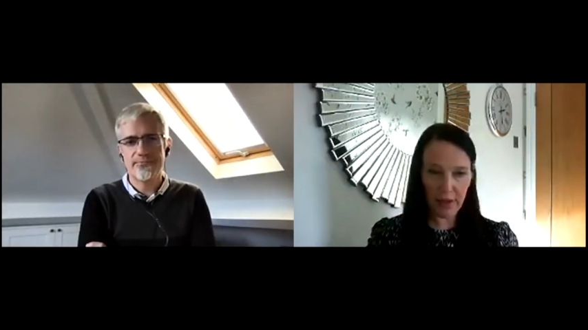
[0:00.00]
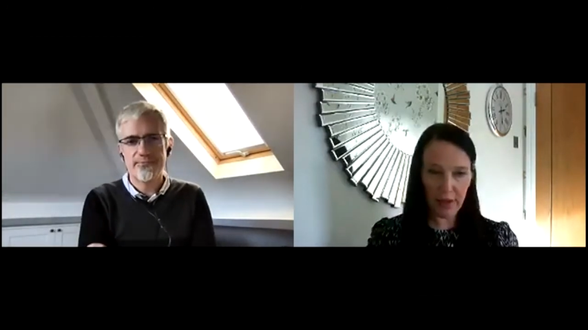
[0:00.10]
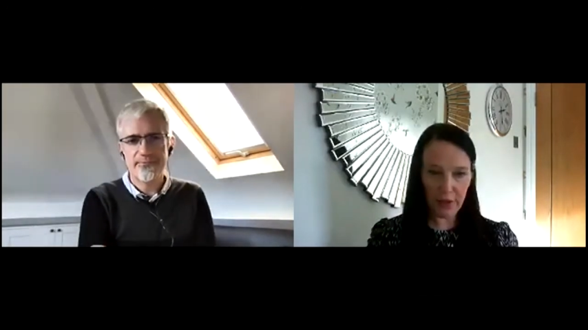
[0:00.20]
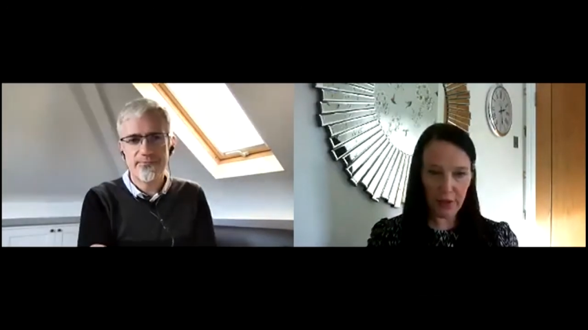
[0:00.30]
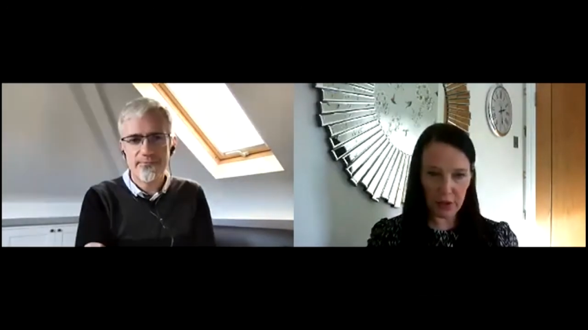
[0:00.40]

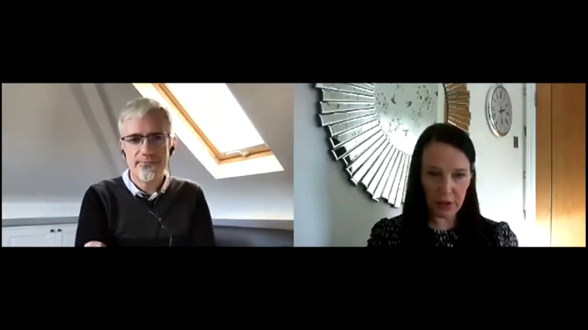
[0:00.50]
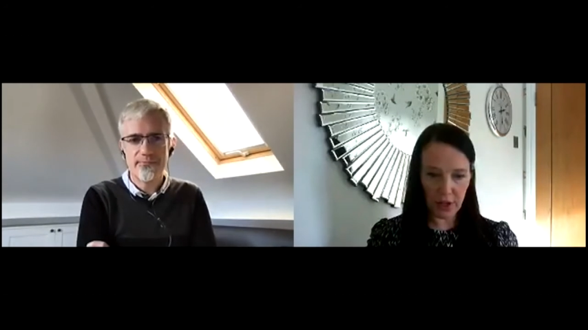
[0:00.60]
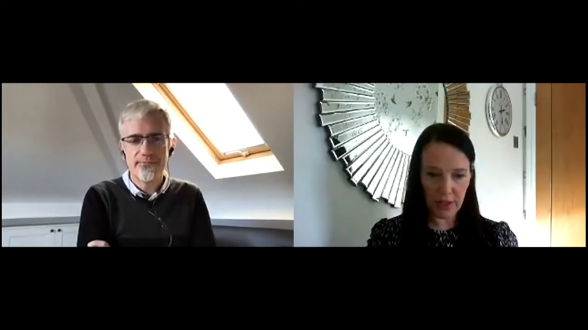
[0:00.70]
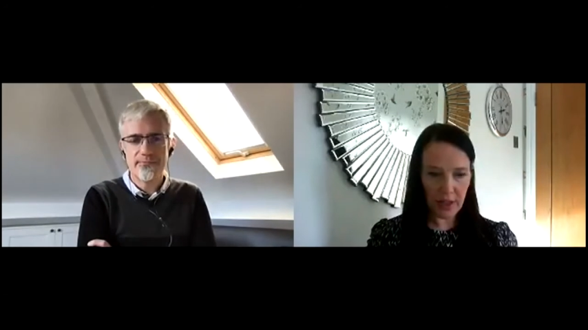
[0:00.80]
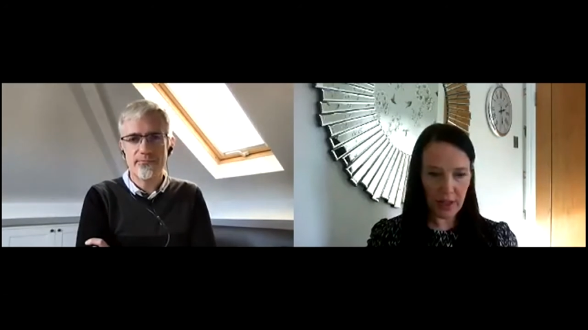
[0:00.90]

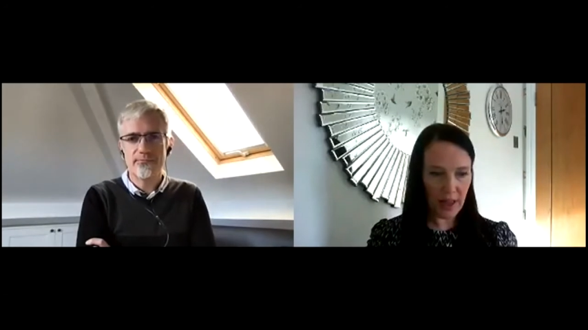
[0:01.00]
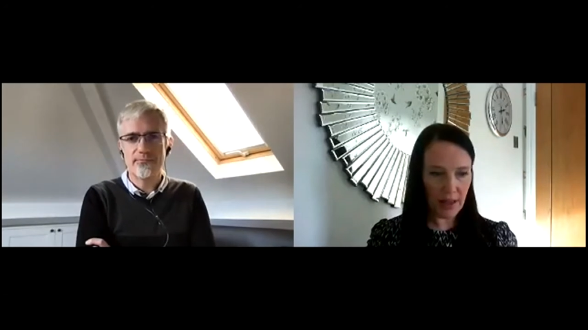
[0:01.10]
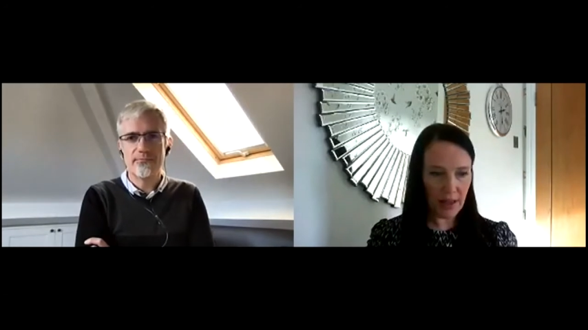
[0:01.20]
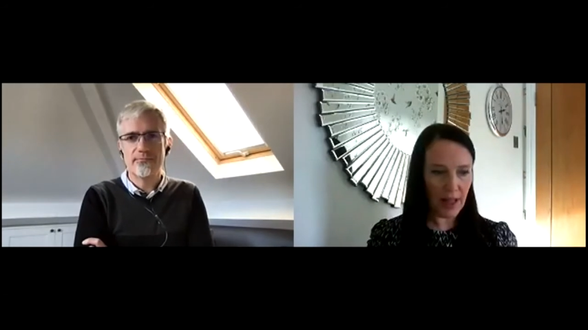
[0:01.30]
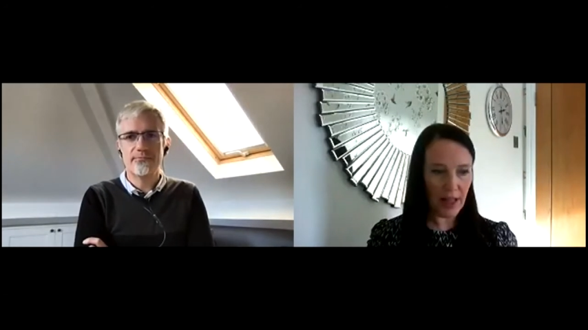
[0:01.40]
Speaker 1: function,
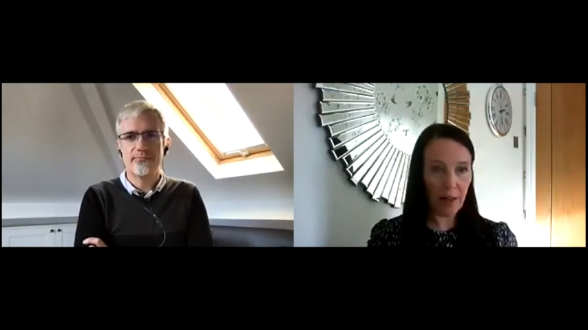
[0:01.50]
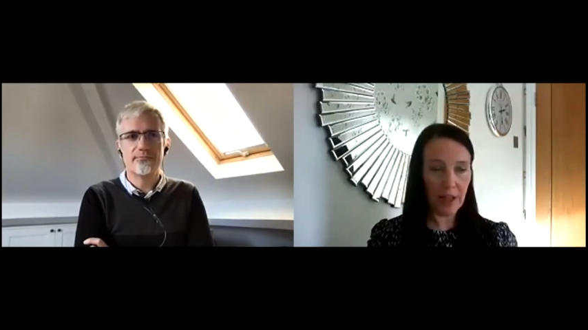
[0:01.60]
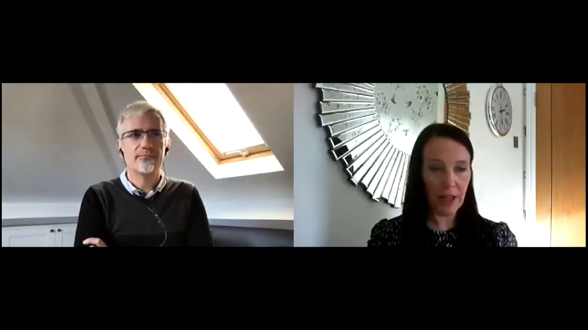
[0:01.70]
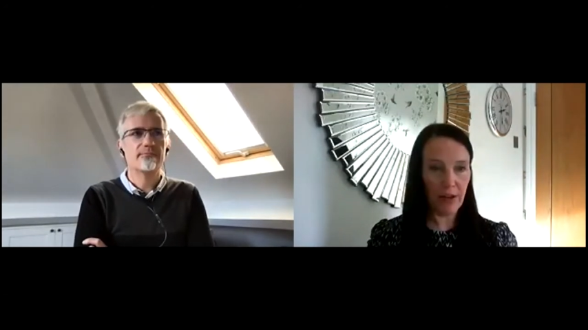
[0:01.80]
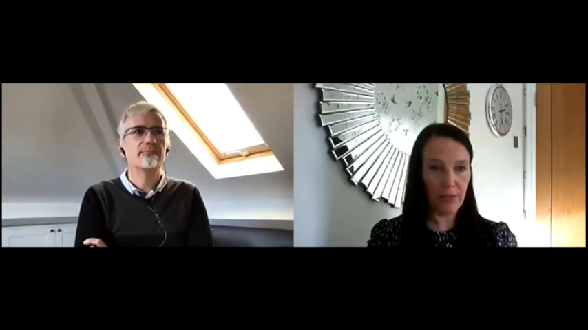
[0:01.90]
um, I'll, I'll,
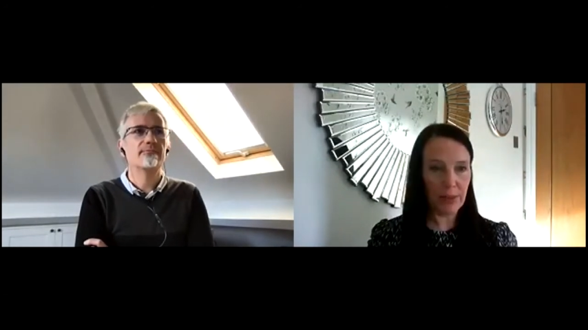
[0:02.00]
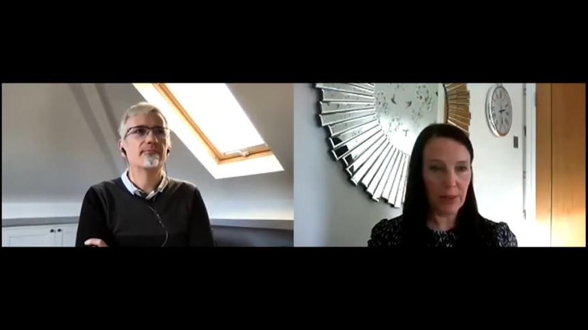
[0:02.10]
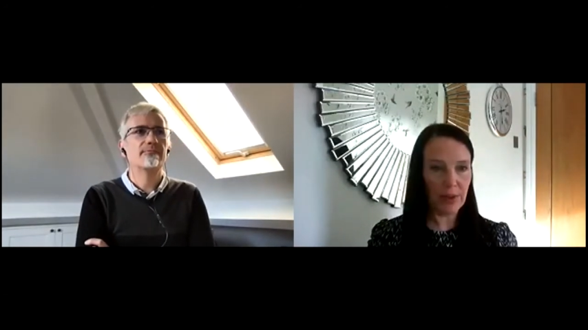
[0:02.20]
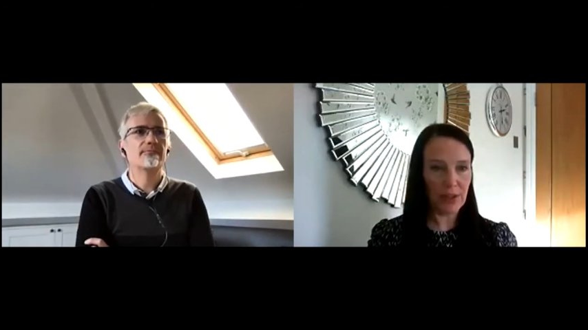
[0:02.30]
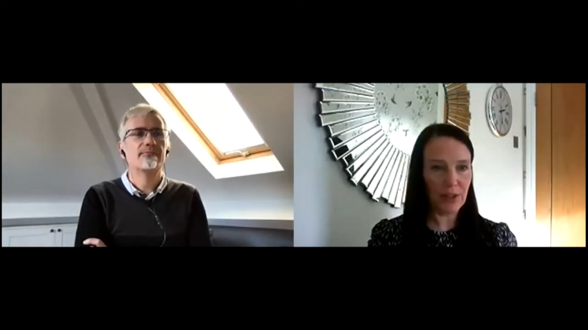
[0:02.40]
kick off with a
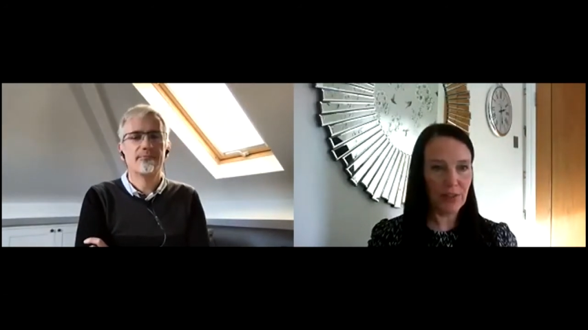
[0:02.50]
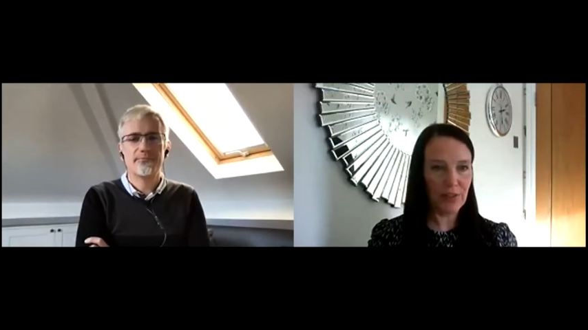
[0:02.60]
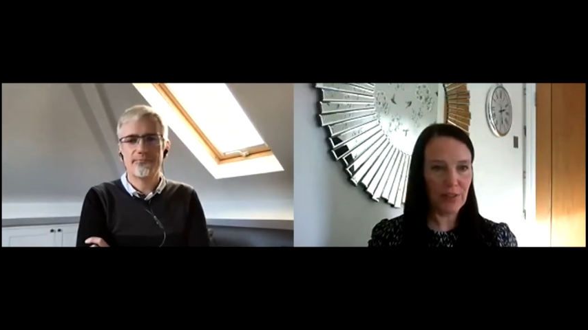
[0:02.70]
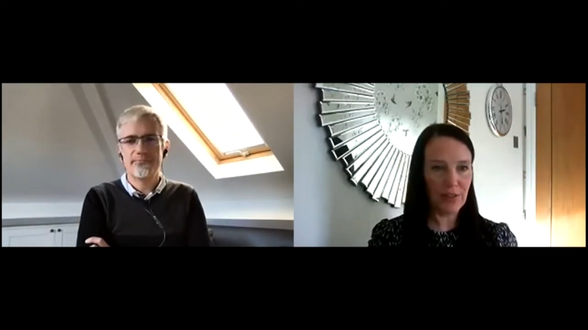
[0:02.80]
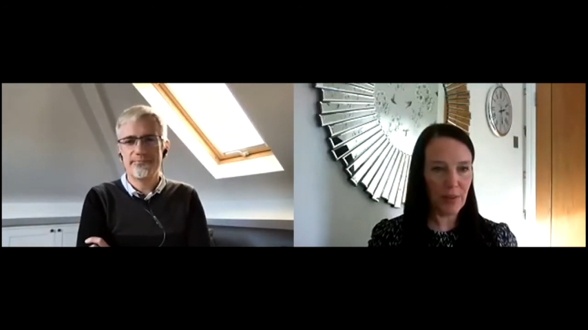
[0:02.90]
question
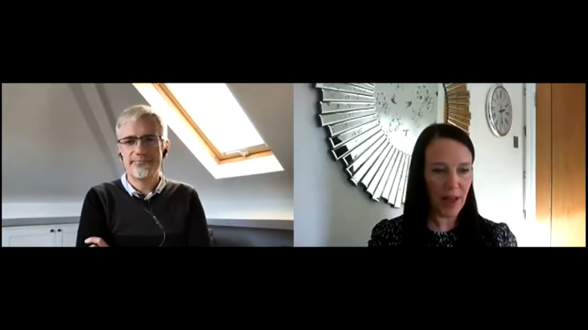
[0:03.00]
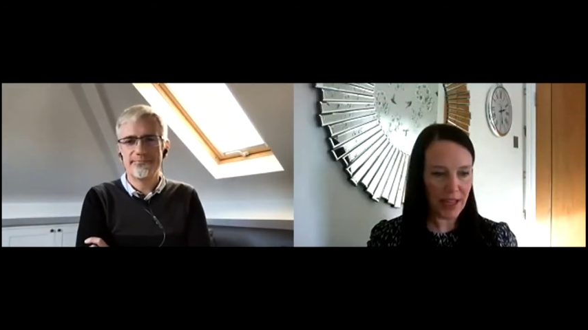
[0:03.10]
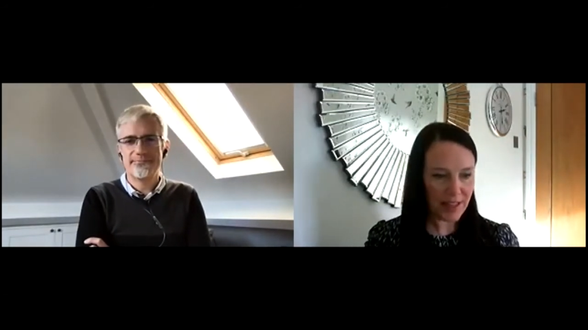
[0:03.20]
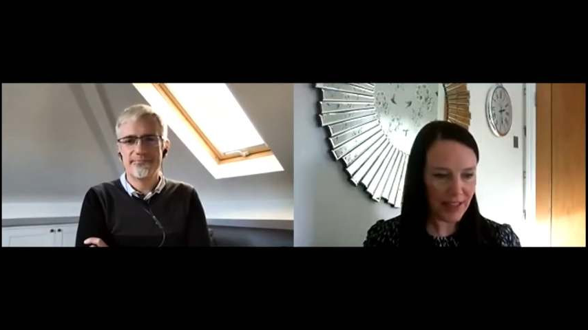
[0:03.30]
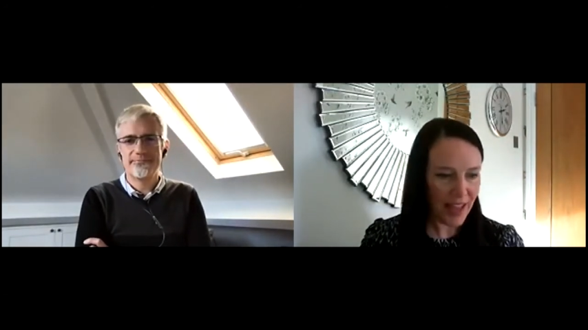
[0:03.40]
if if I
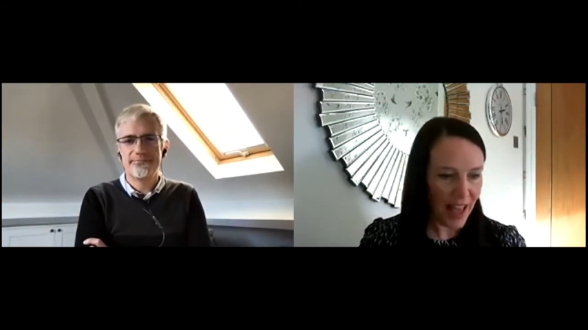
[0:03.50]
might.